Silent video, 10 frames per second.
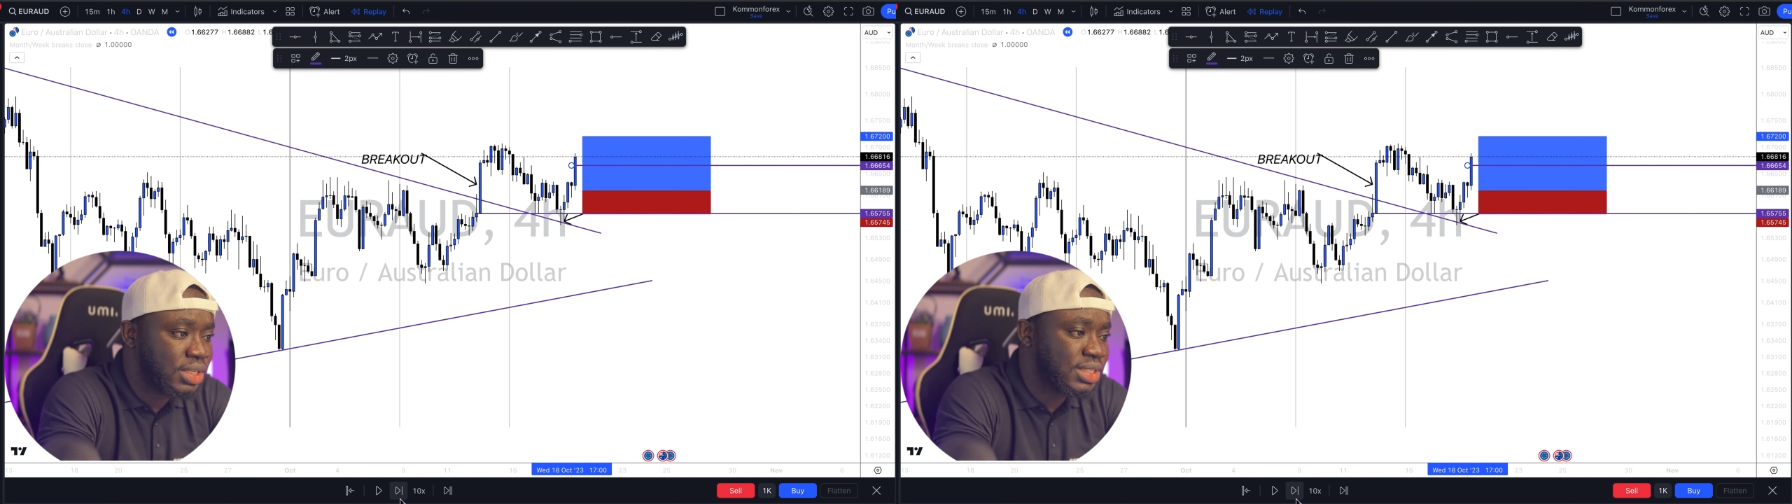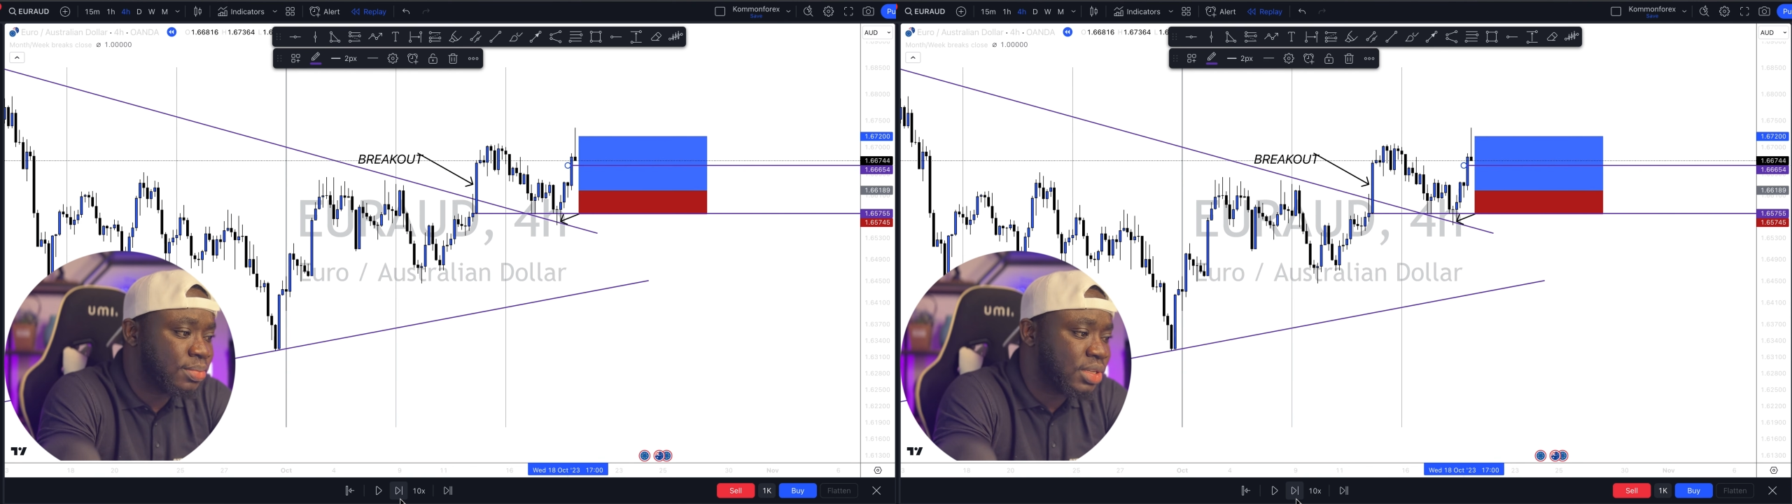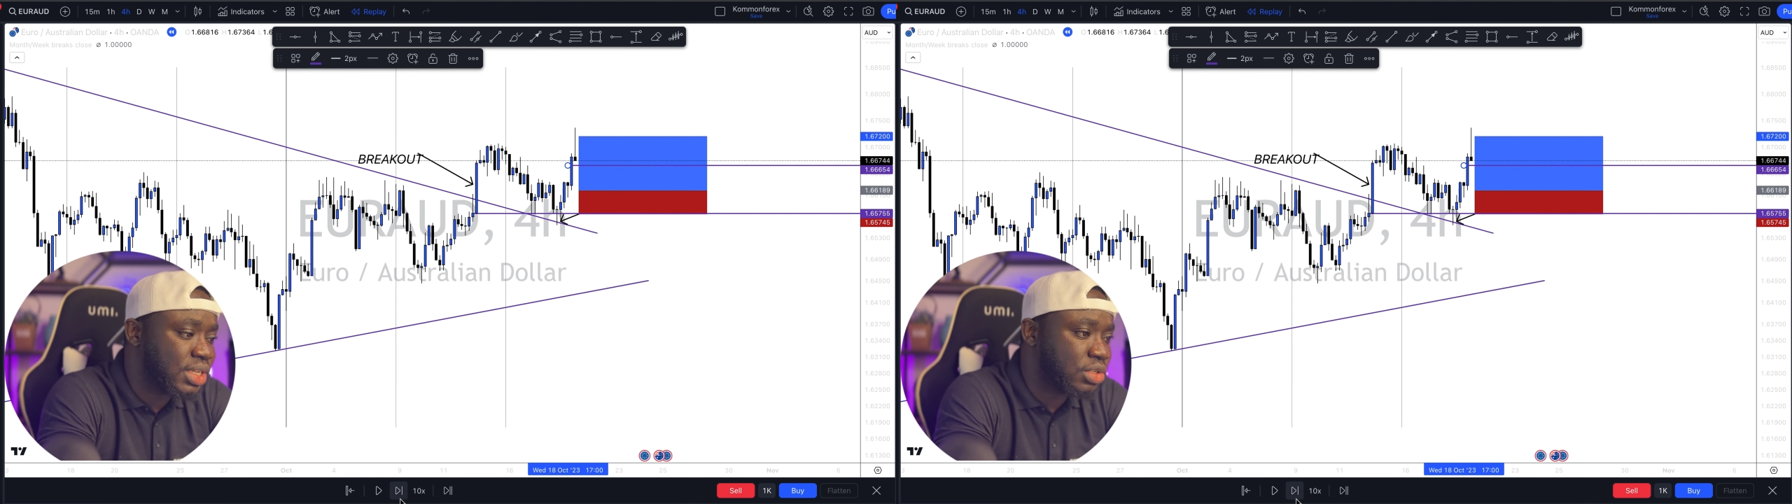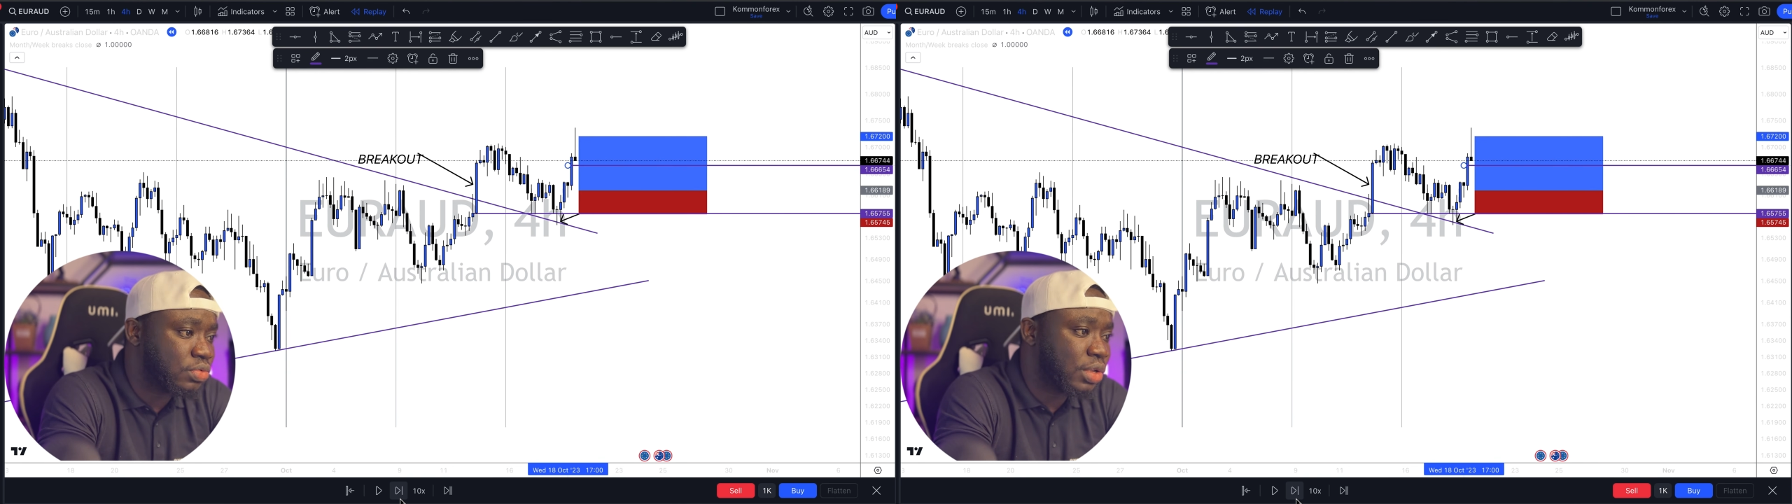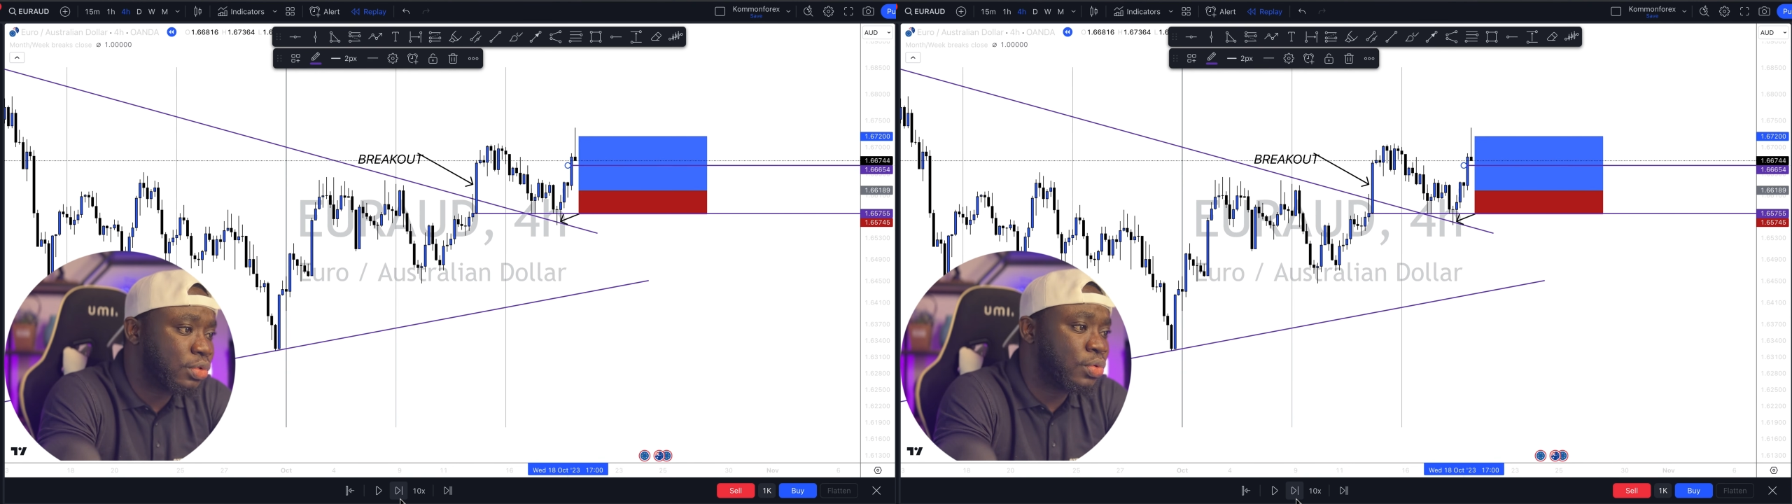is simply just
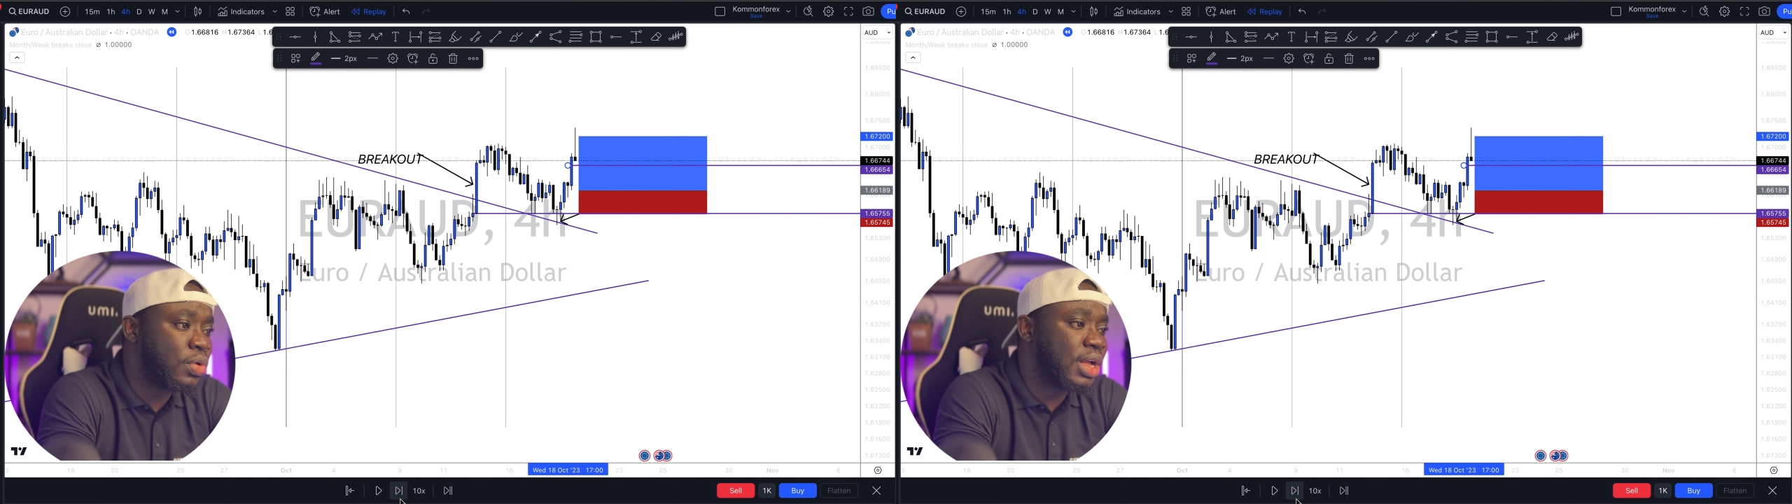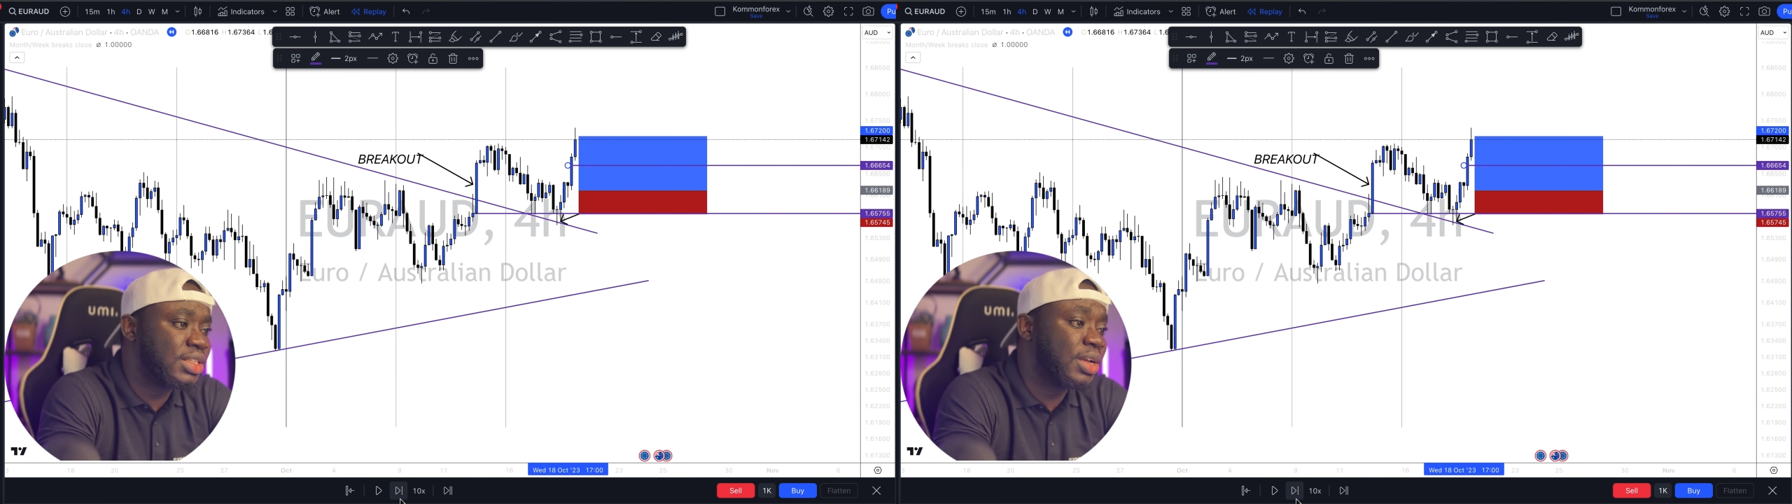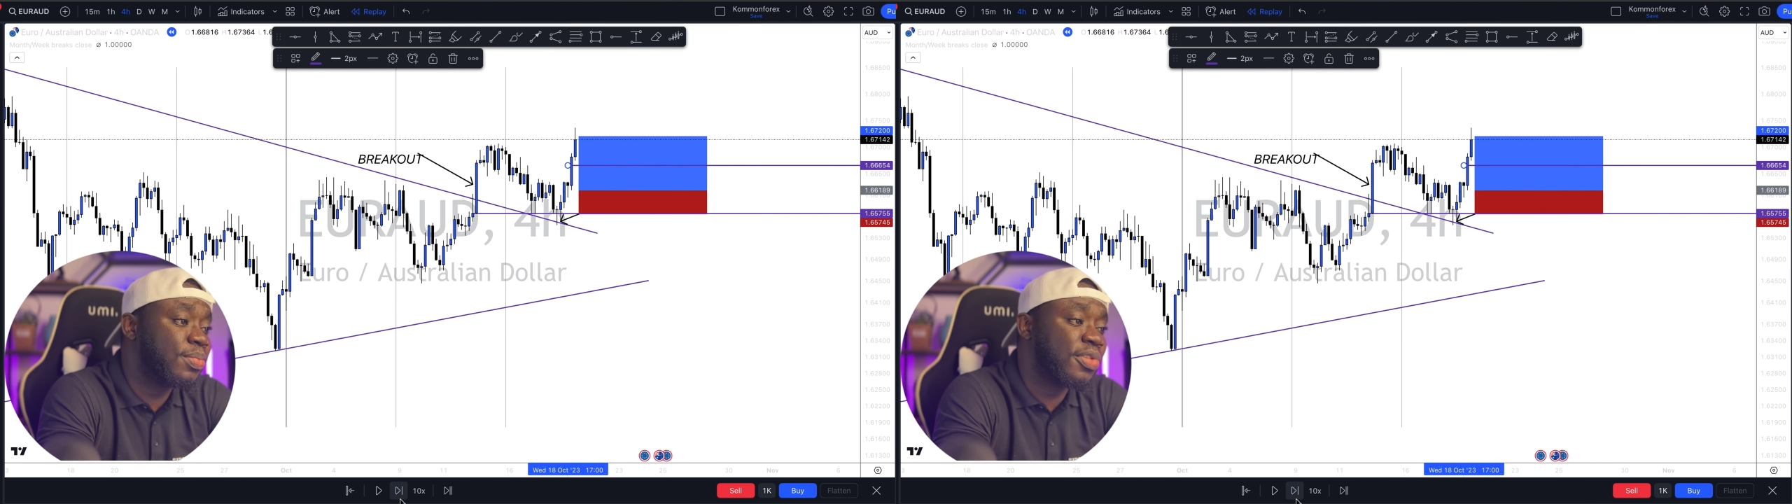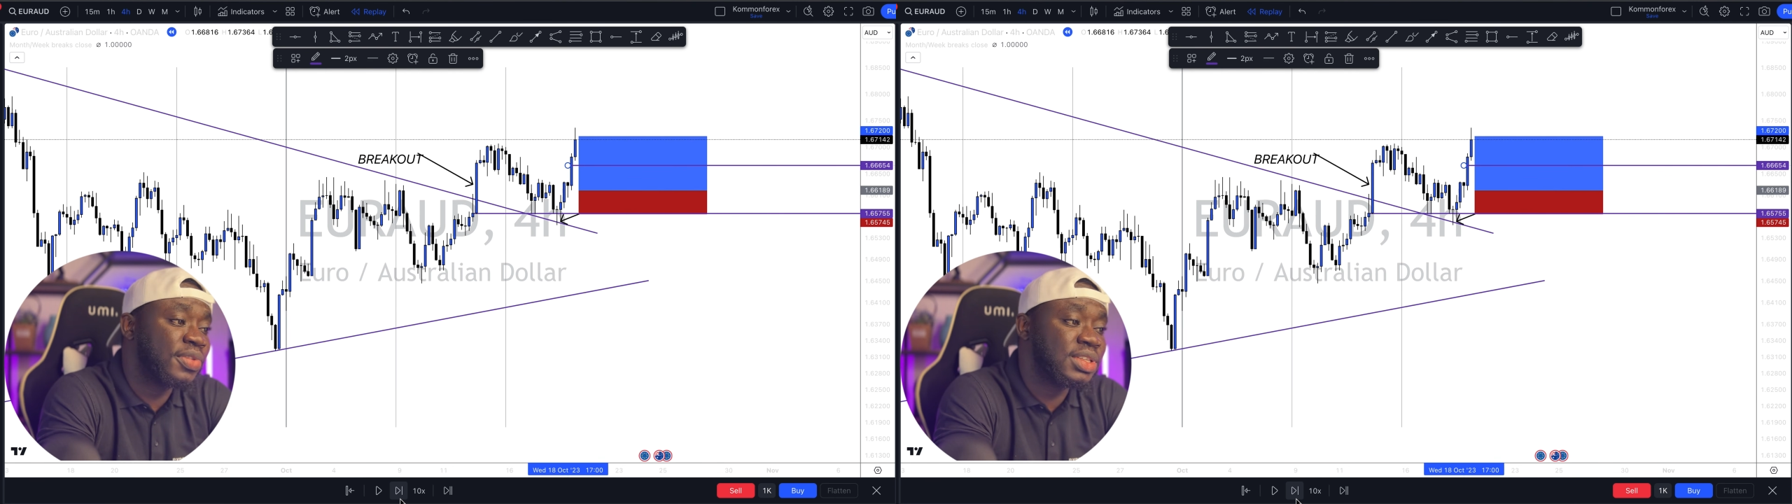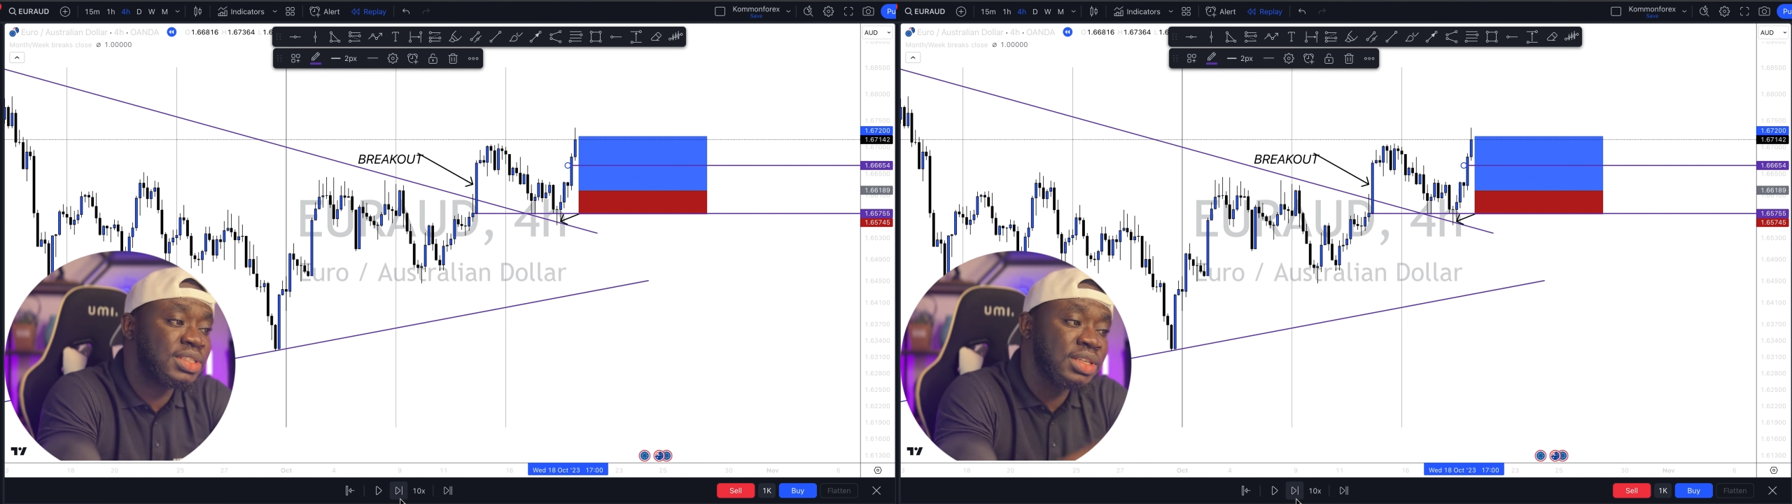run through our take
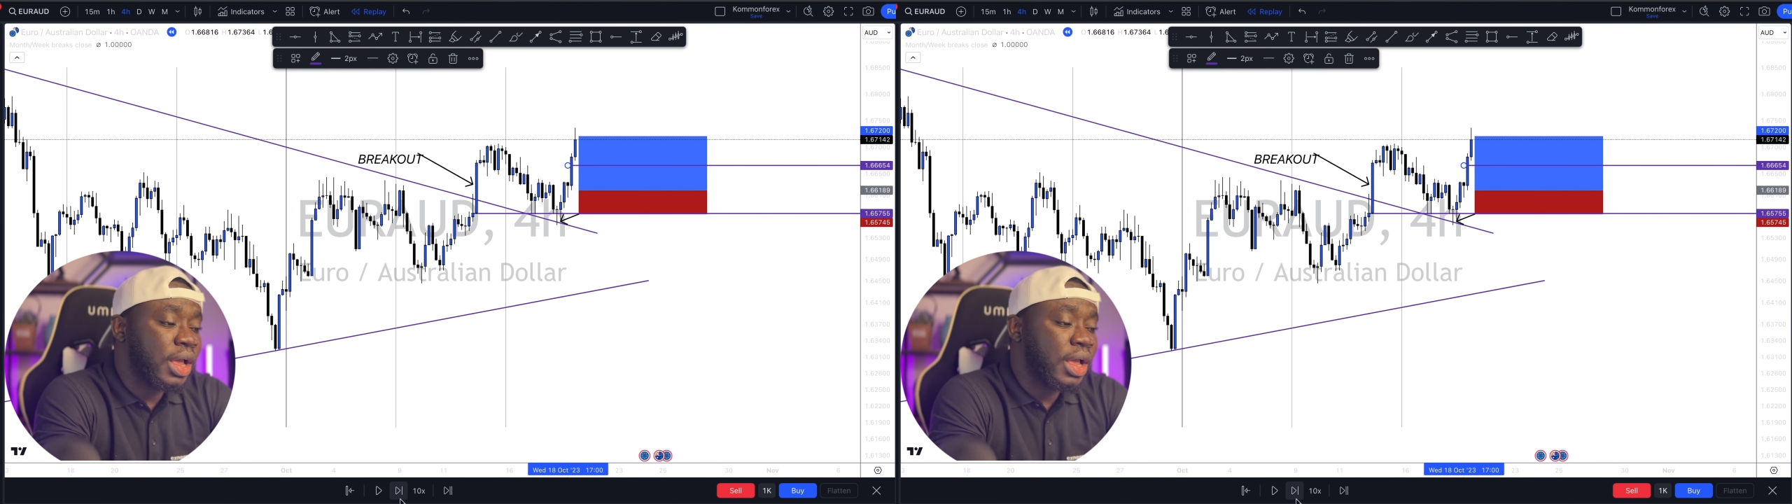profits.